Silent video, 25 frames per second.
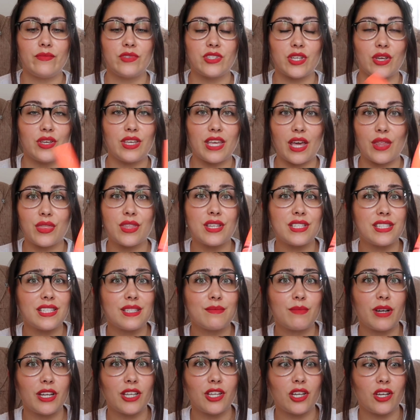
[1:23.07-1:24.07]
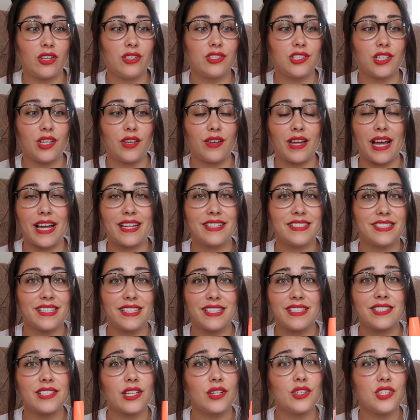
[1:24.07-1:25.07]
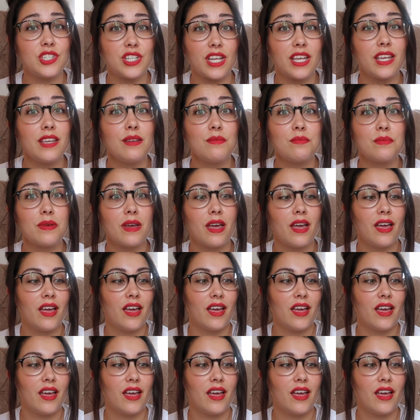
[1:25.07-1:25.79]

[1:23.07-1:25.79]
So yeah, this is my go-to, and it's so cheap.